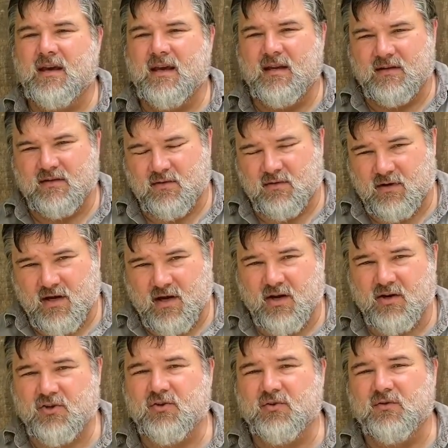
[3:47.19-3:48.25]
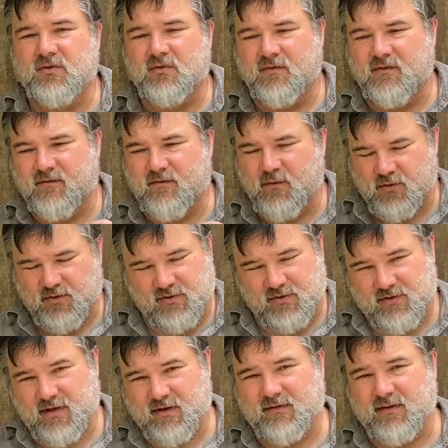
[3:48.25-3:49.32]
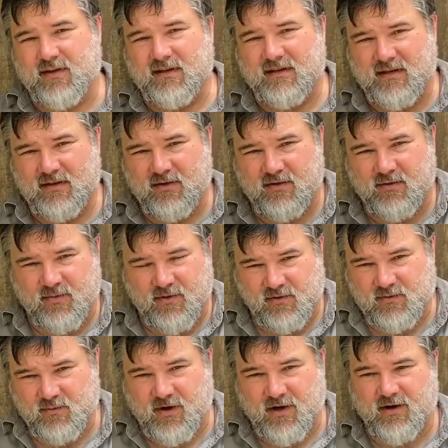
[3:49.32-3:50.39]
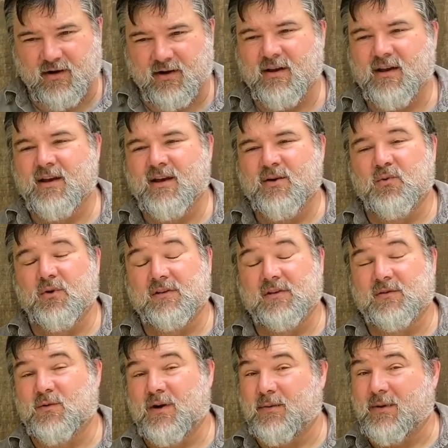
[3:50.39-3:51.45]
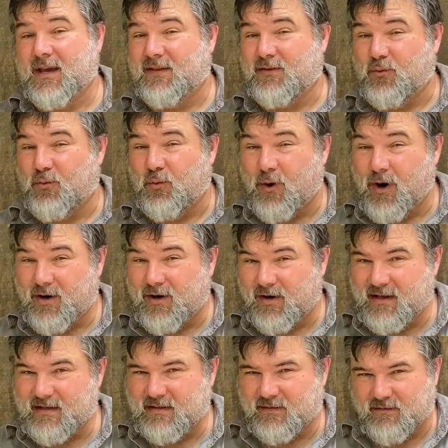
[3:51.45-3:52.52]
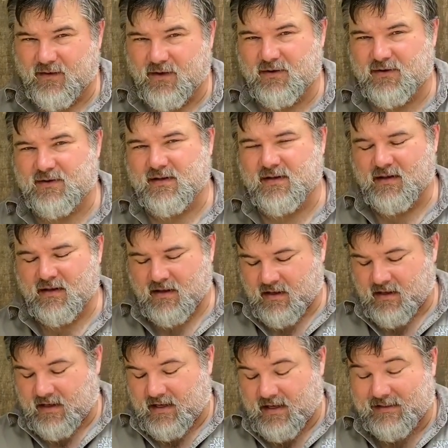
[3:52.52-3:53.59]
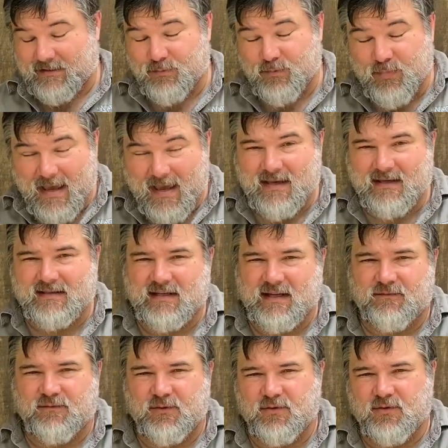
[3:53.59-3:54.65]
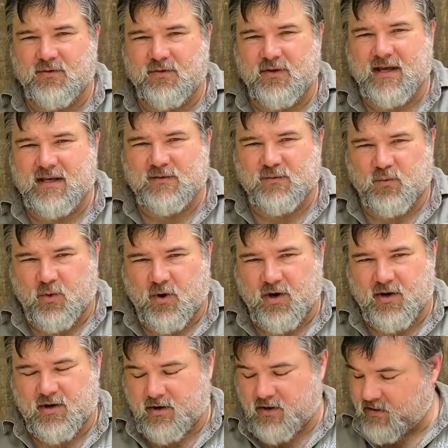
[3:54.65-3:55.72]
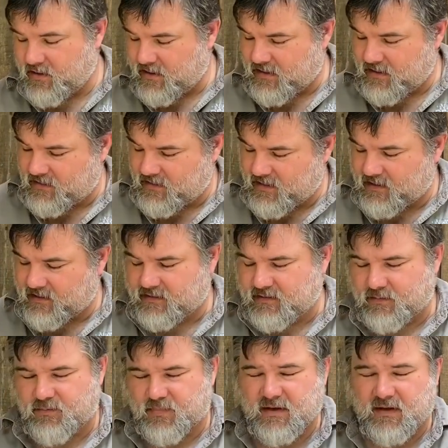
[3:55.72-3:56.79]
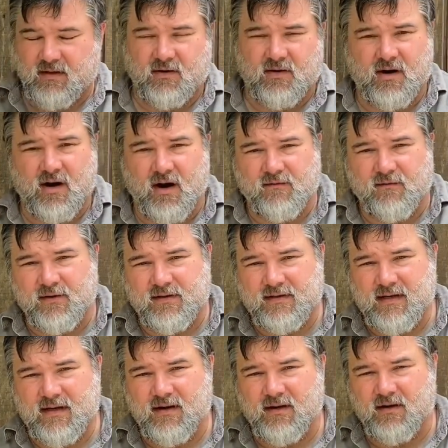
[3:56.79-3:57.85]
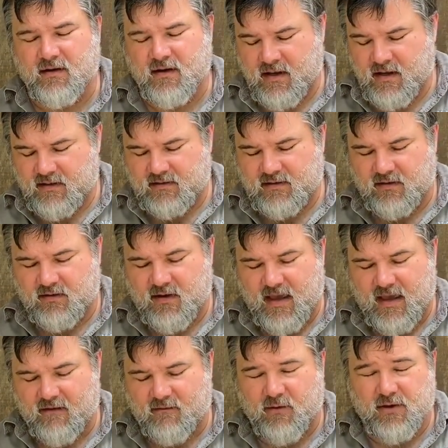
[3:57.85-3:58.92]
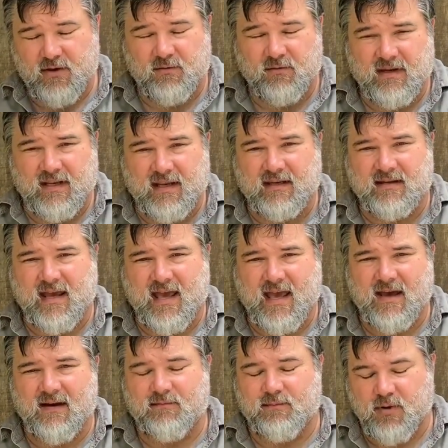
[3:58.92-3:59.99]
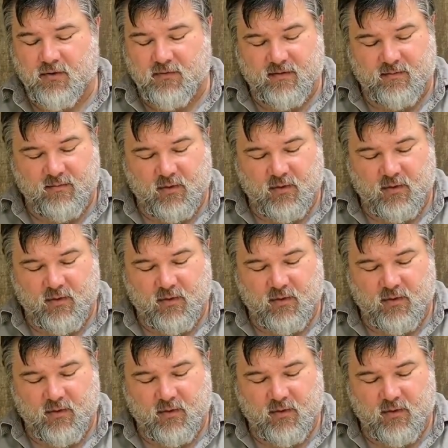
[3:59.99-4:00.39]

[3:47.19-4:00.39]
and it's going to cause you to force yourself to continue to produce water, which is why we had the water lesson first. It's best if you utilize water in these particular offerings here, so that you have what you need to have both a